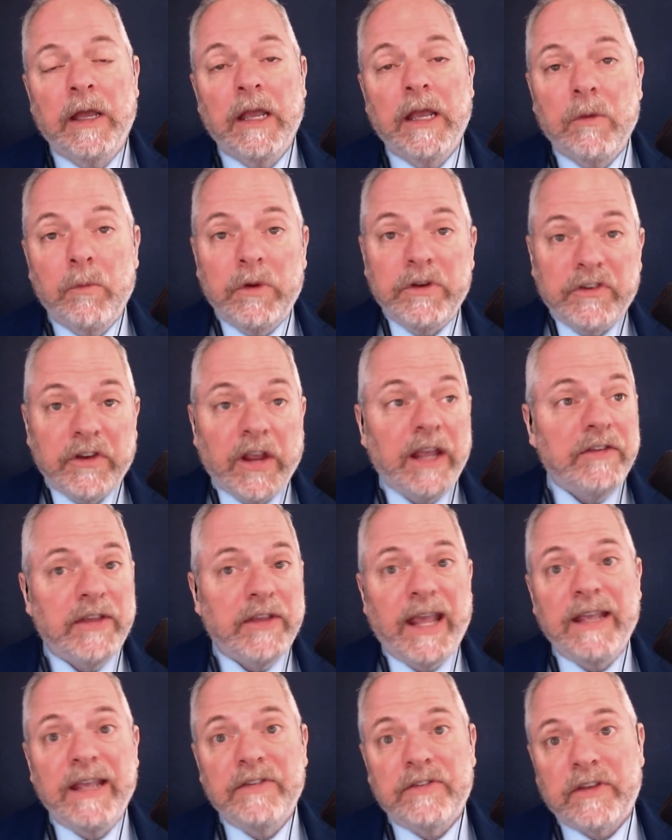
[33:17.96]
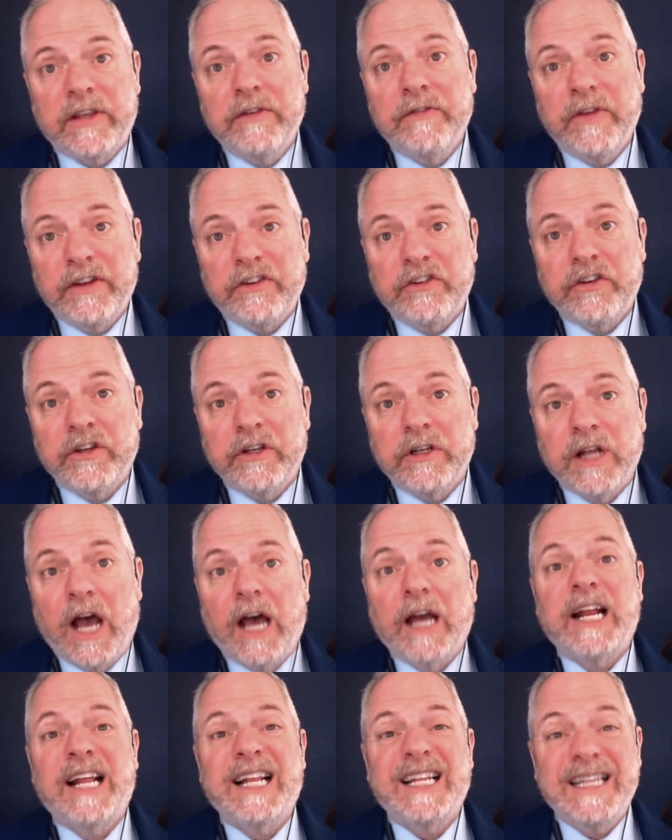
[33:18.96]
In which case, Hayes' conviction
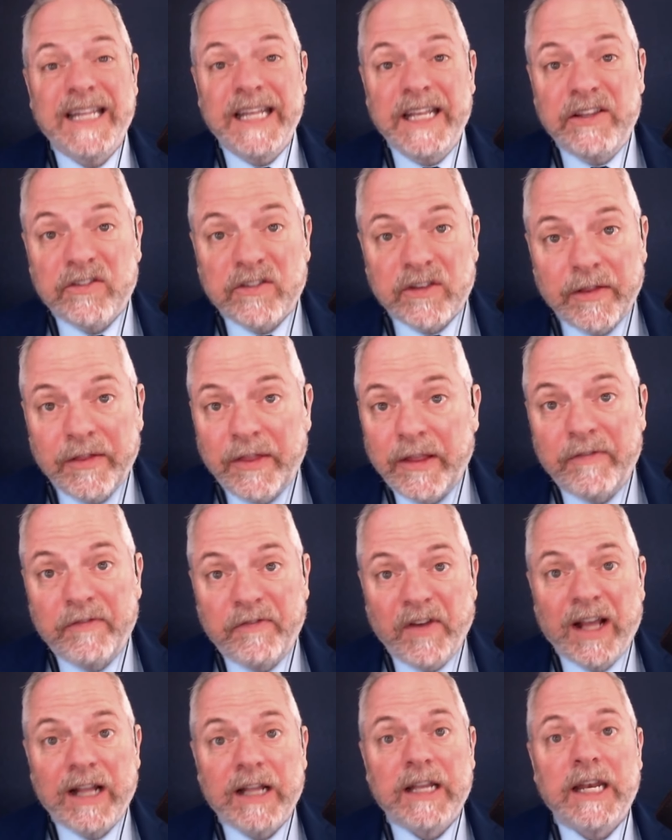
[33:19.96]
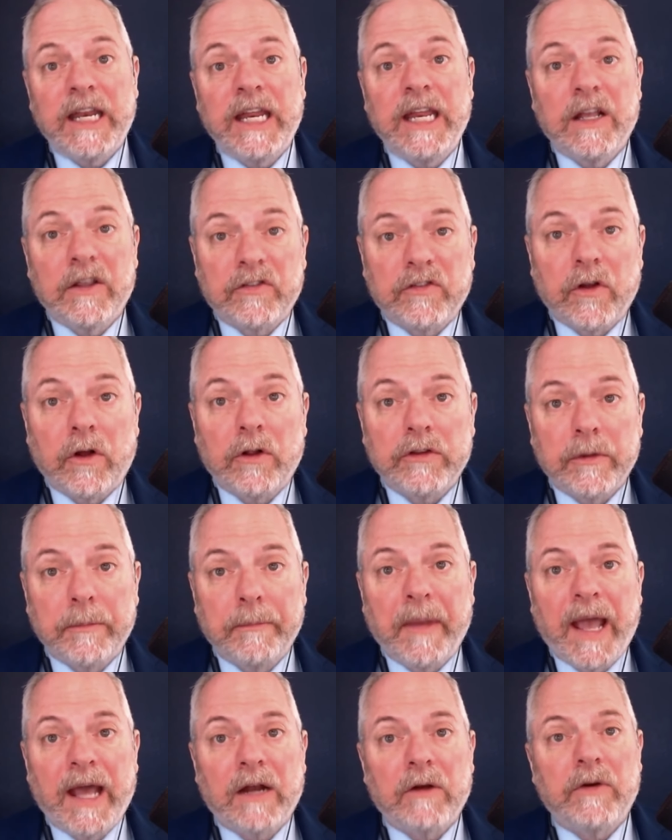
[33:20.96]
on at least the felony assault and
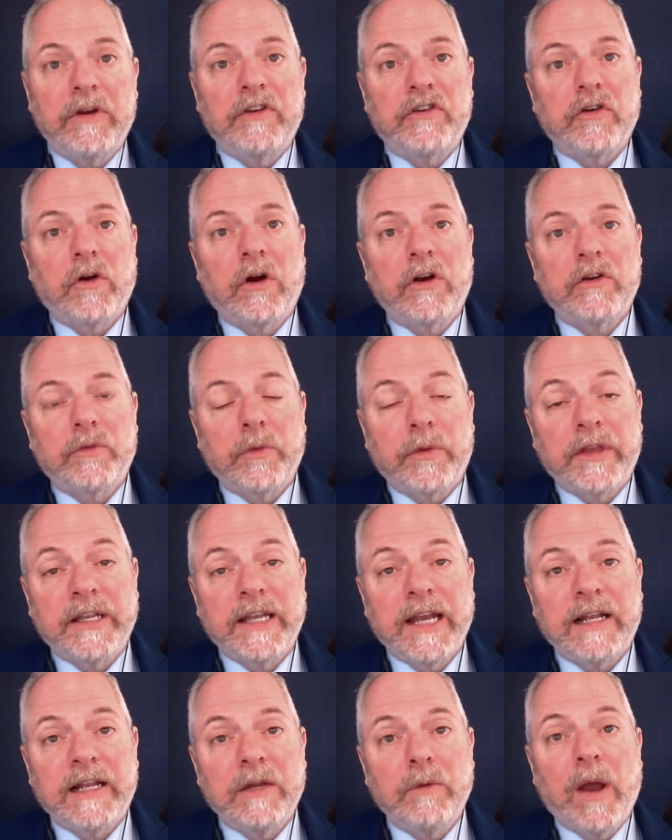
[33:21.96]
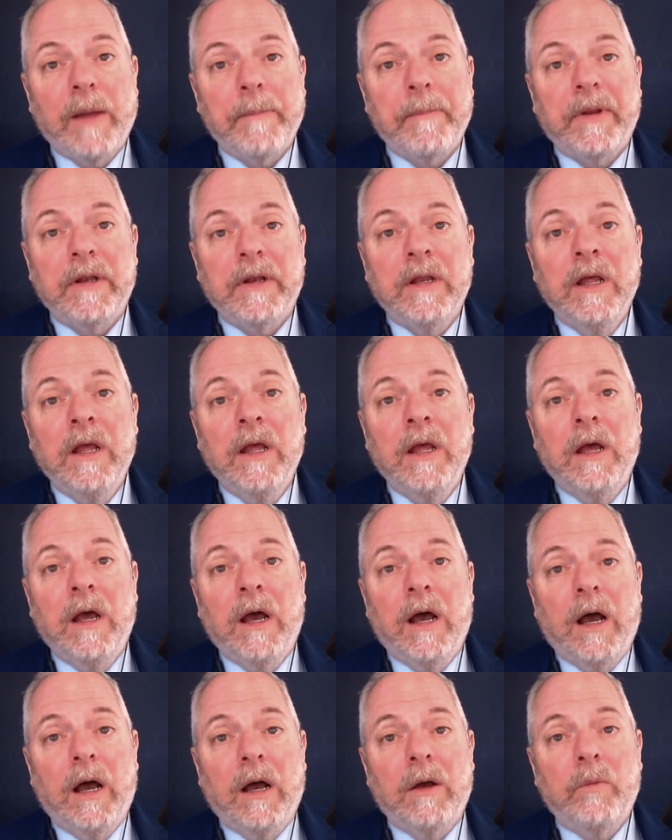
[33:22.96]
battery charge with a deadly weapon
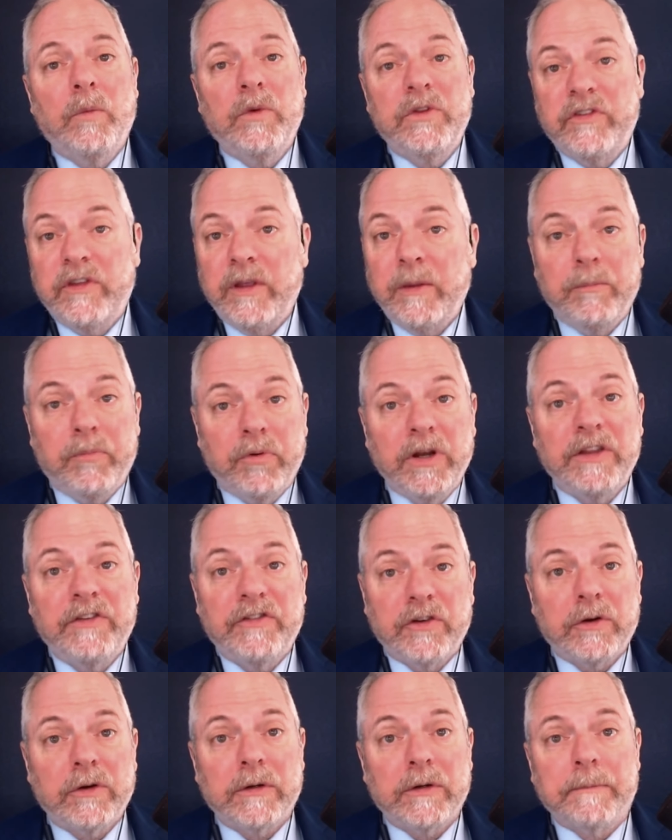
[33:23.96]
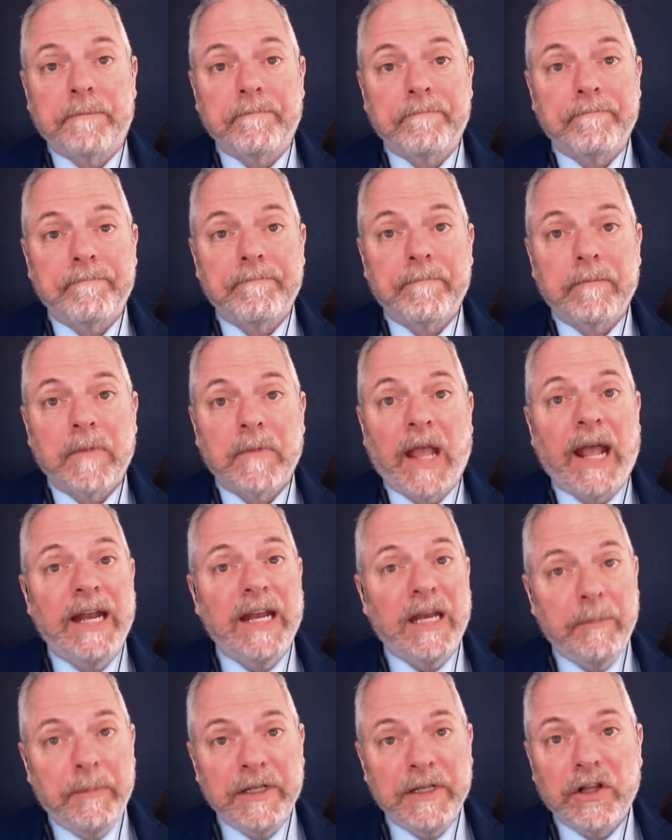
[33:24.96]
uh, would seem pretty certain,
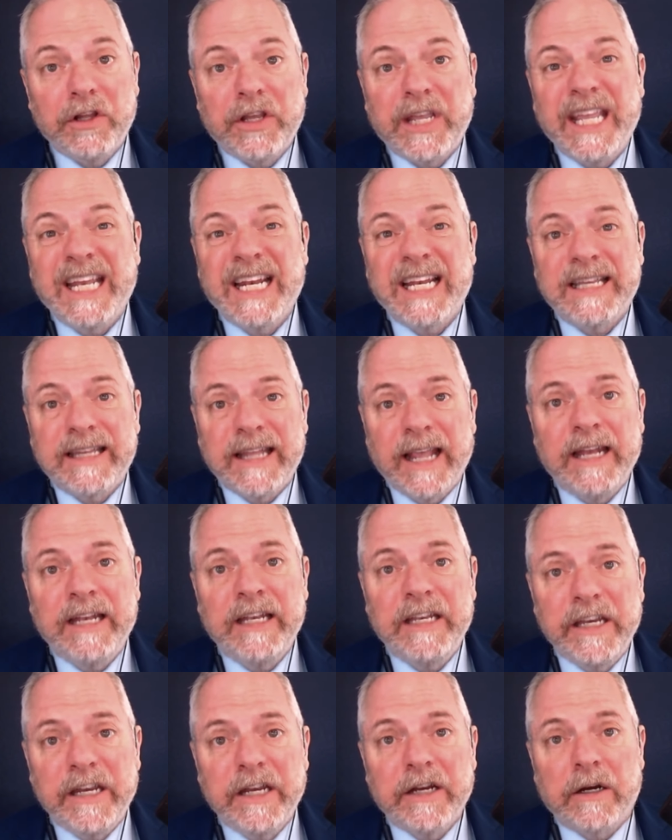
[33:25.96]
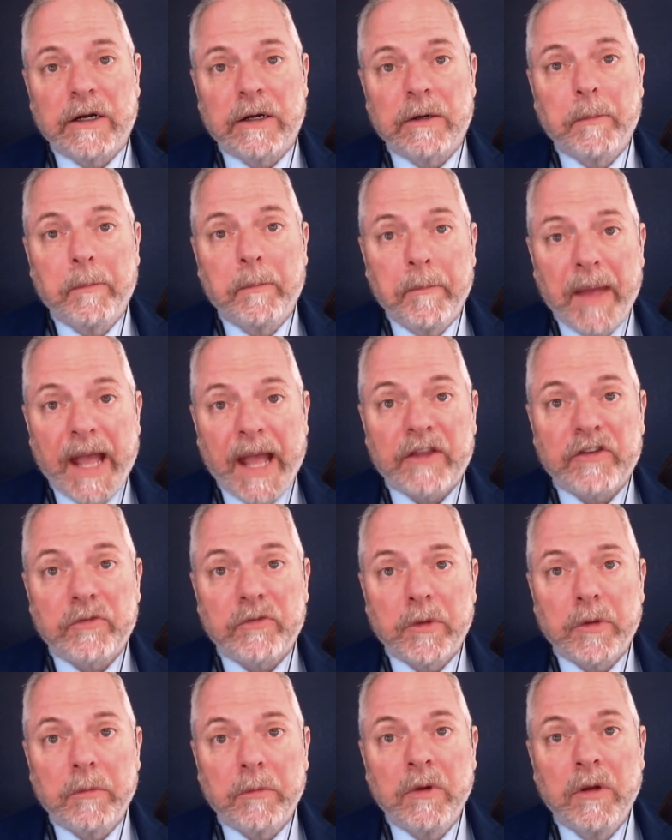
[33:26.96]
and he'd be looking at a 10 year
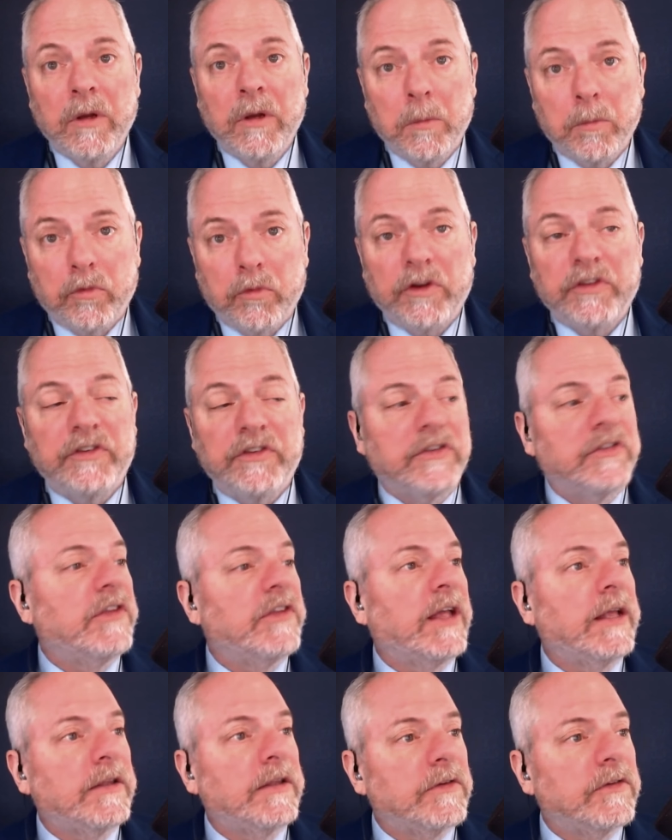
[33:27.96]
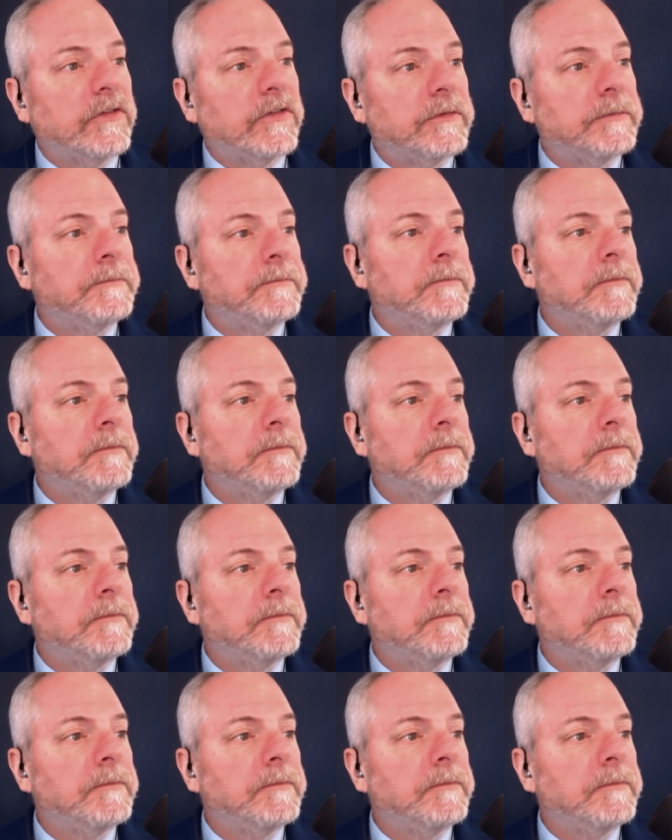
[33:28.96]
maximum prison sentence.